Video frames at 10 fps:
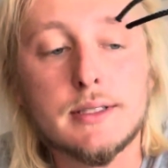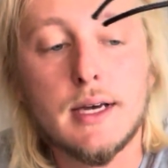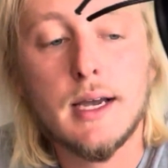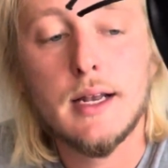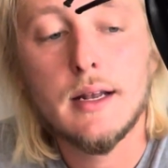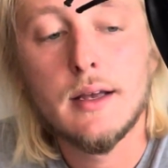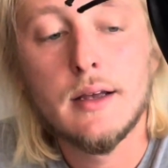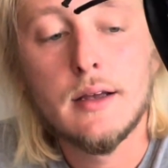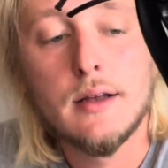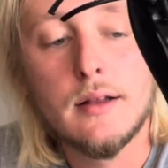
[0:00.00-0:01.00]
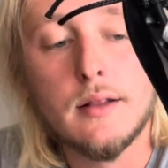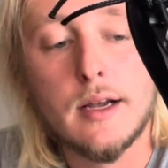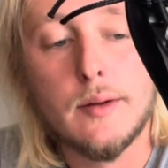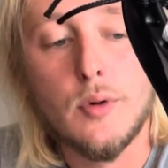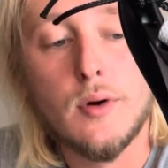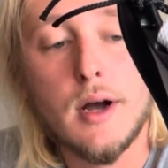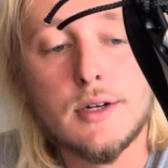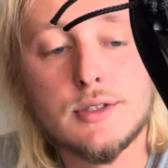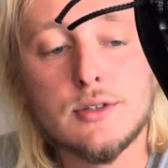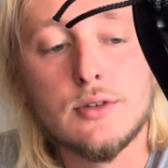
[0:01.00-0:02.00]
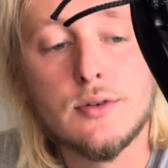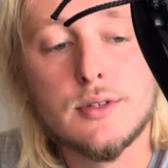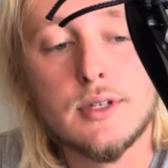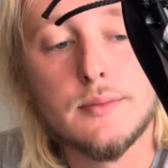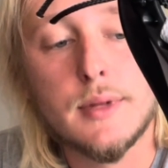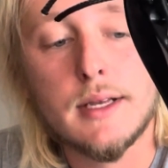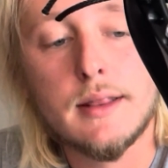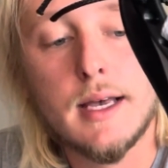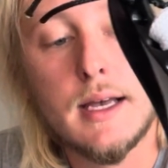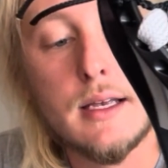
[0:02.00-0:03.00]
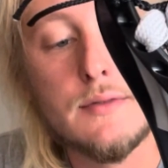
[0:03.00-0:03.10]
tight like a Mirage 2 or something like that if